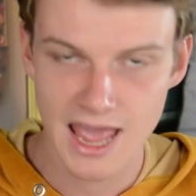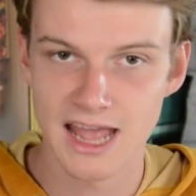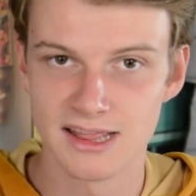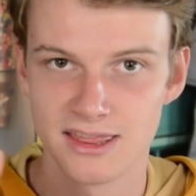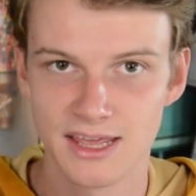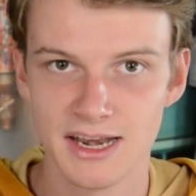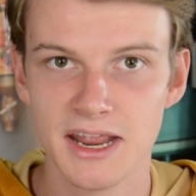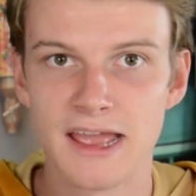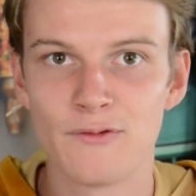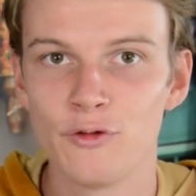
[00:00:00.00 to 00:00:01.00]
and
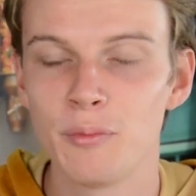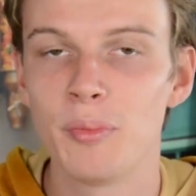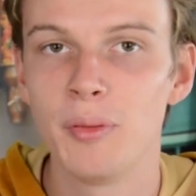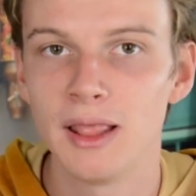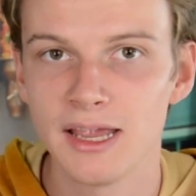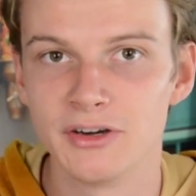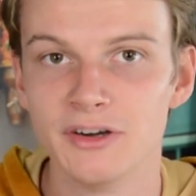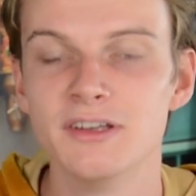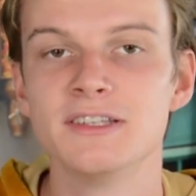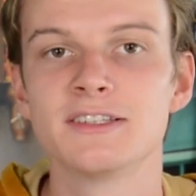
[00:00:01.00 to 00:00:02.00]
then every
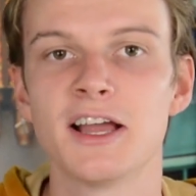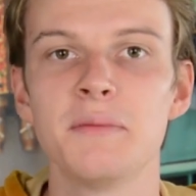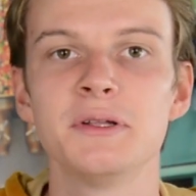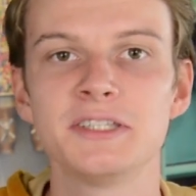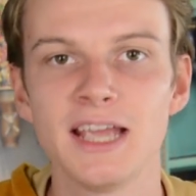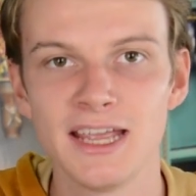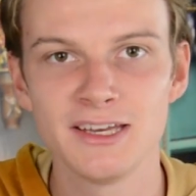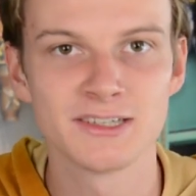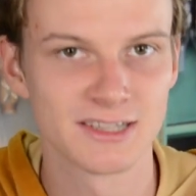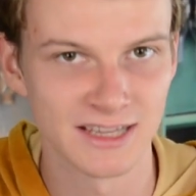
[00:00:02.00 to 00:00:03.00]
player
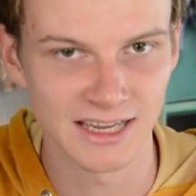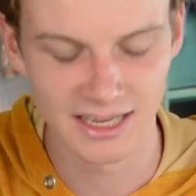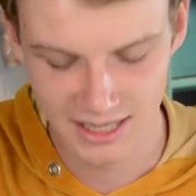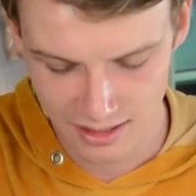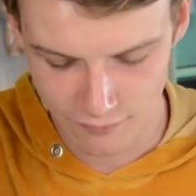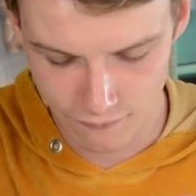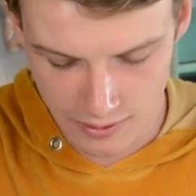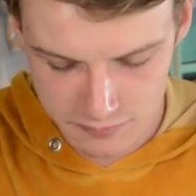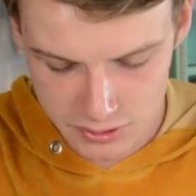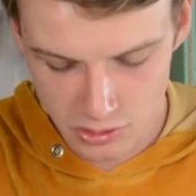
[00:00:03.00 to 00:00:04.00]
simultaneously
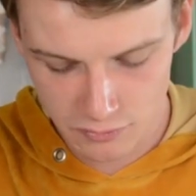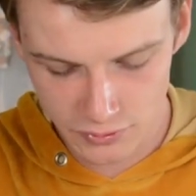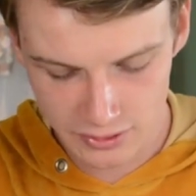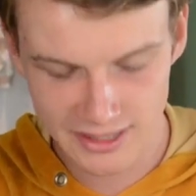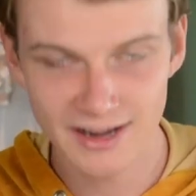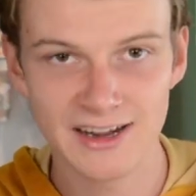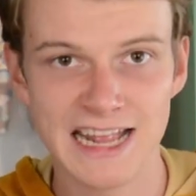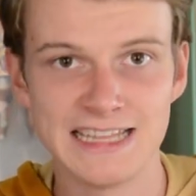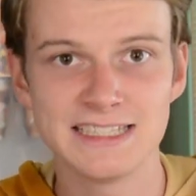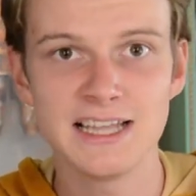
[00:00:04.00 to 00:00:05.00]
flips over their
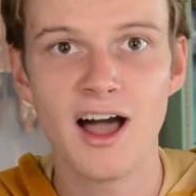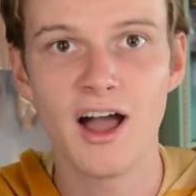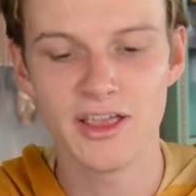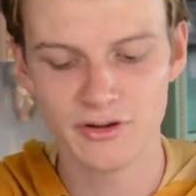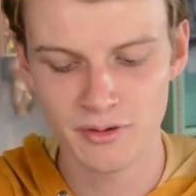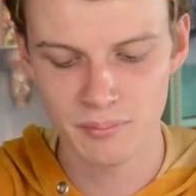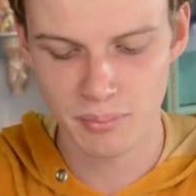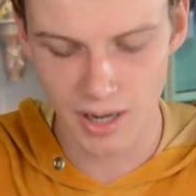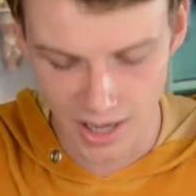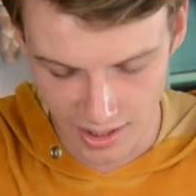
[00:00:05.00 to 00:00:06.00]
entire
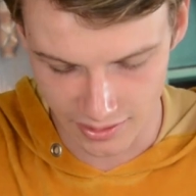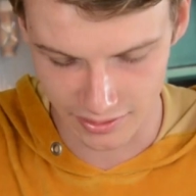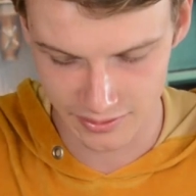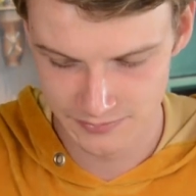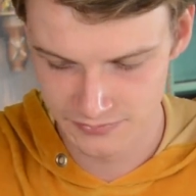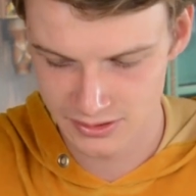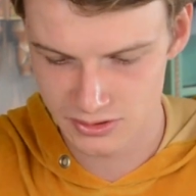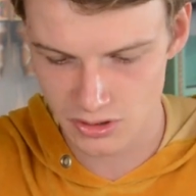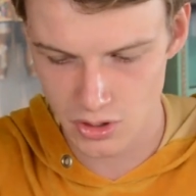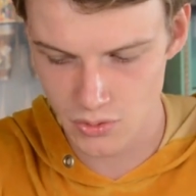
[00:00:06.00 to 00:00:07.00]
pile,
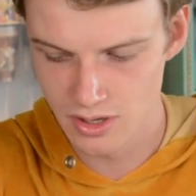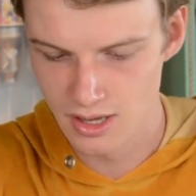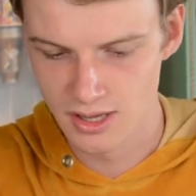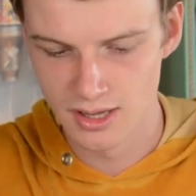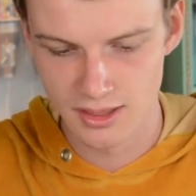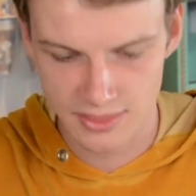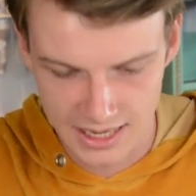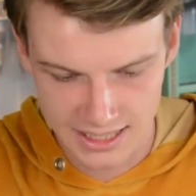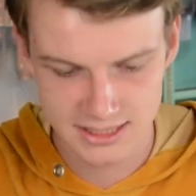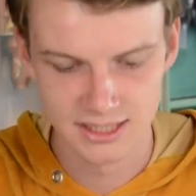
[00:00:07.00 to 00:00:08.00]
so
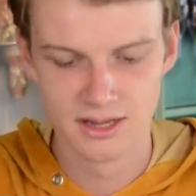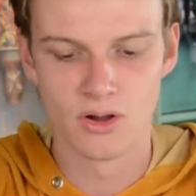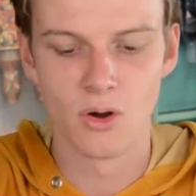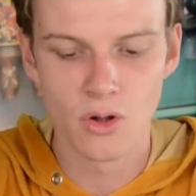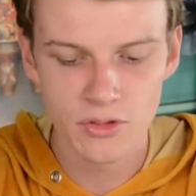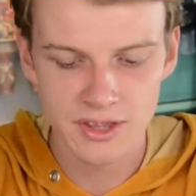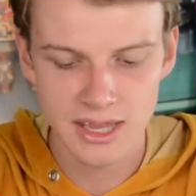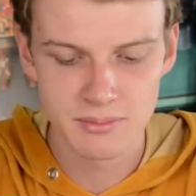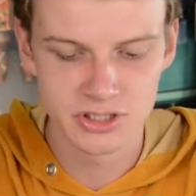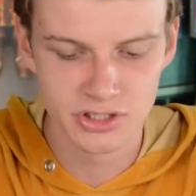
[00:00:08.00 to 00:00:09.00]
that all the
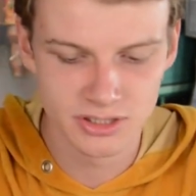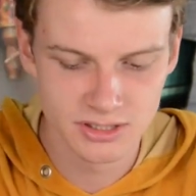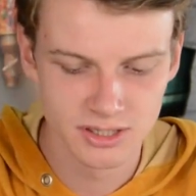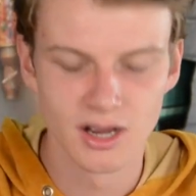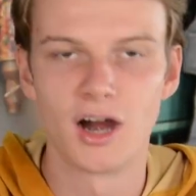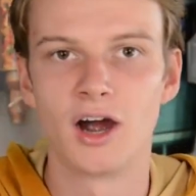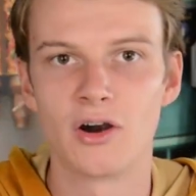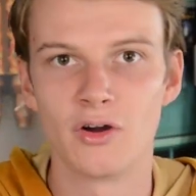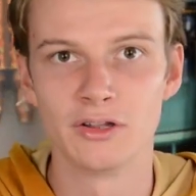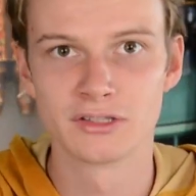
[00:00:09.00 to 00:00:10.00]
images
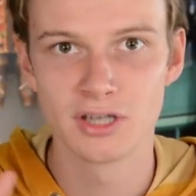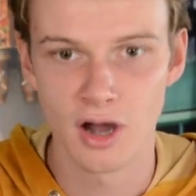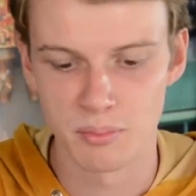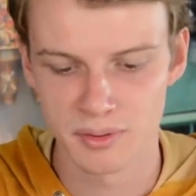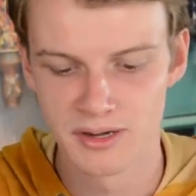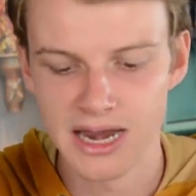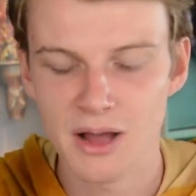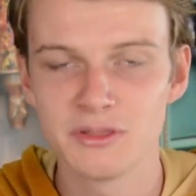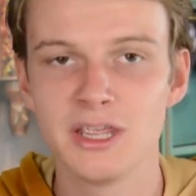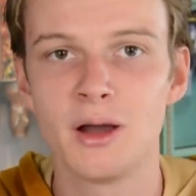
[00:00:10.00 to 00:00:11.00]
are on top.
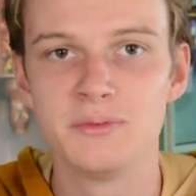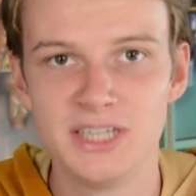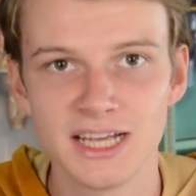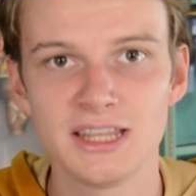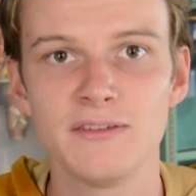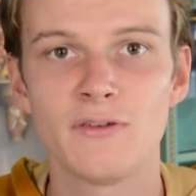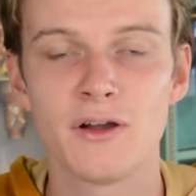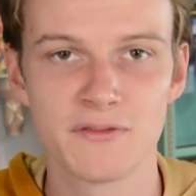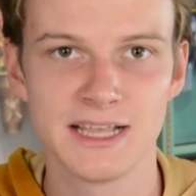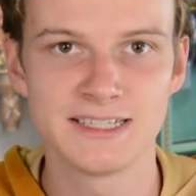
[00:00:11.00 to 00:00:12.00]
Now, the objective
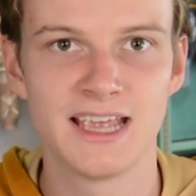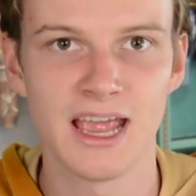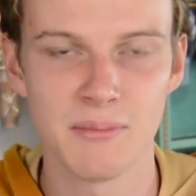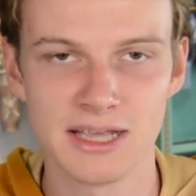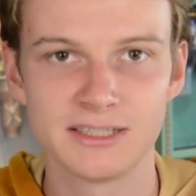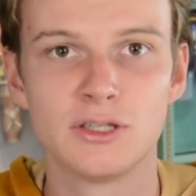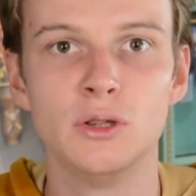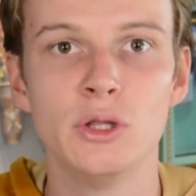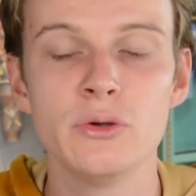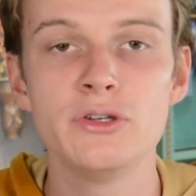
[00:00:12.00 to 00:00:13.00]
of this game is to
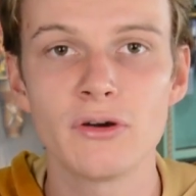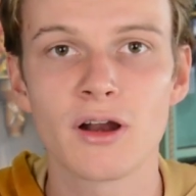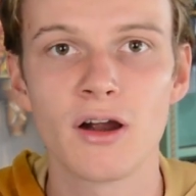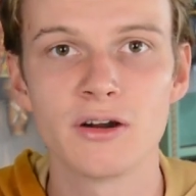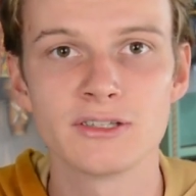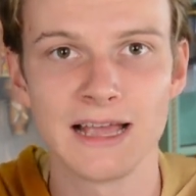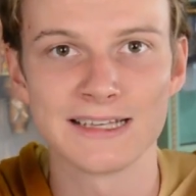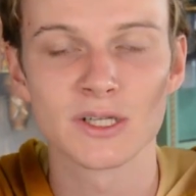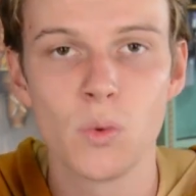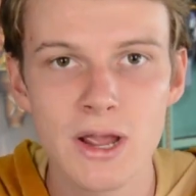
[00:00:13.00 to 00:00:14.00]
lose your cards
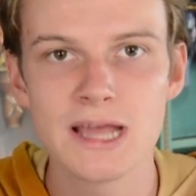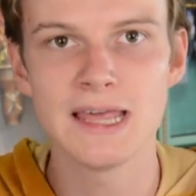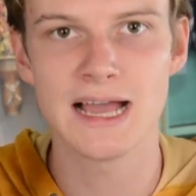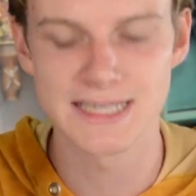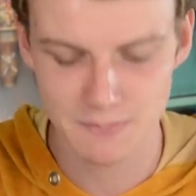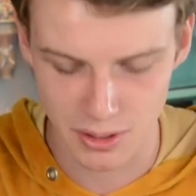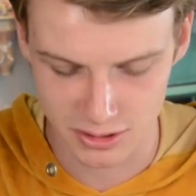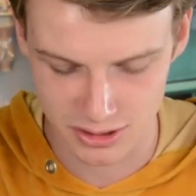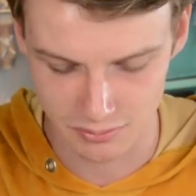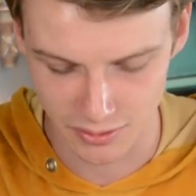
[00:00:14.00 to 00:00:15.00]
as quickly as
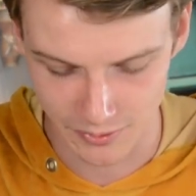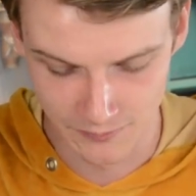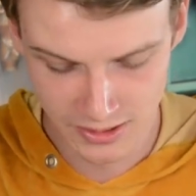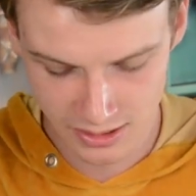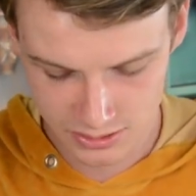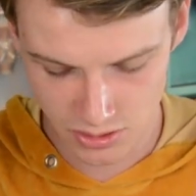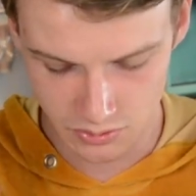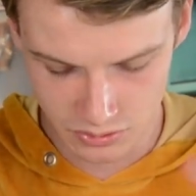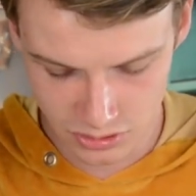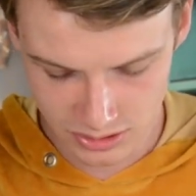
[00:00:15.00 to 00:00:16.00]
possible. So
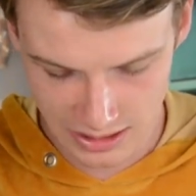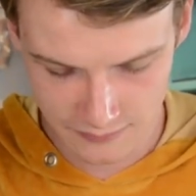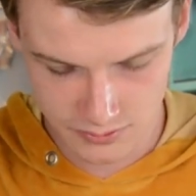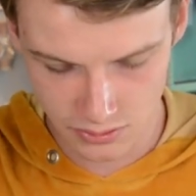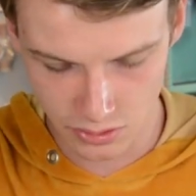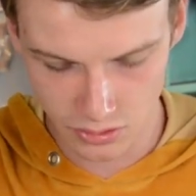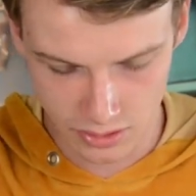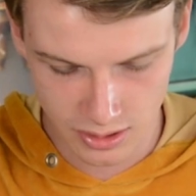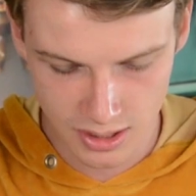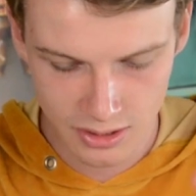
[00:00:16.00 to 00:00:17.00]
you just have to
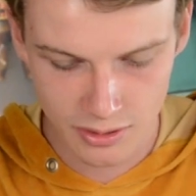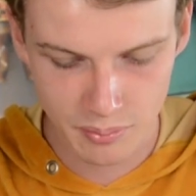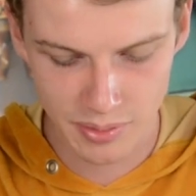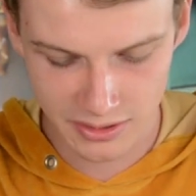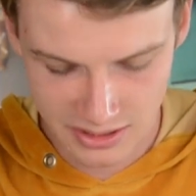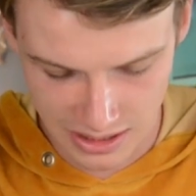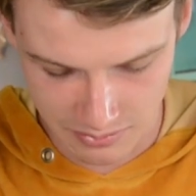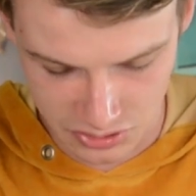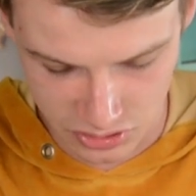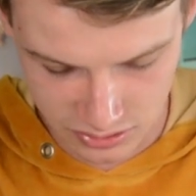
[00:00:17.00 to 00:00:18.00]
look, compare the
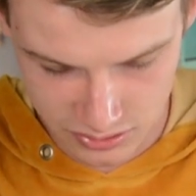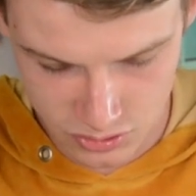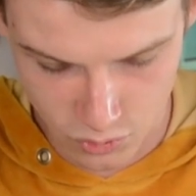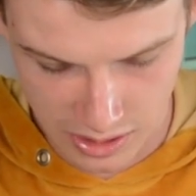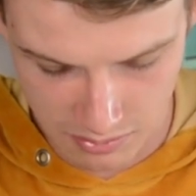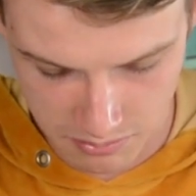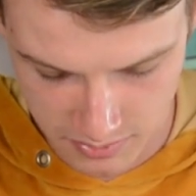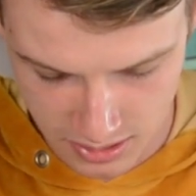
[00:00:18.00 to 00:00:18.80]
images, scream,